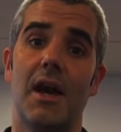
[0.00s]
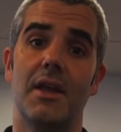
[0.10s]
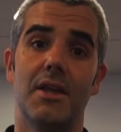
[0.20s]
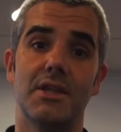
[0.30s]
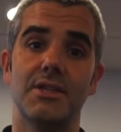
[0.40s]

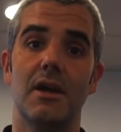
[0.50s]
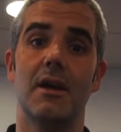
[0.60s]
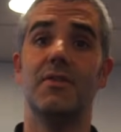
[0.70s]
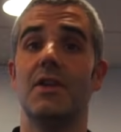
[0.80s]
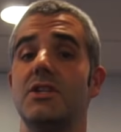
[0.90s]

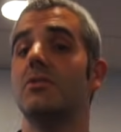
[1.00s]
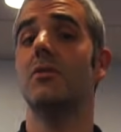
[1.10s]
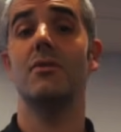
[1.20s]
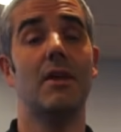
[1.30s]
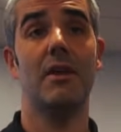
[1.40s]
inertia, there is
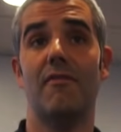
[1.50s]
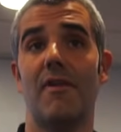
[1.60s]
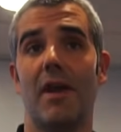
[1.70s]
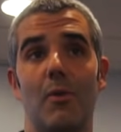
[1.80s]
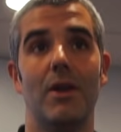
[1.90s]
not any
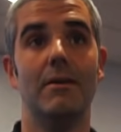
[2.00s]
flywheel.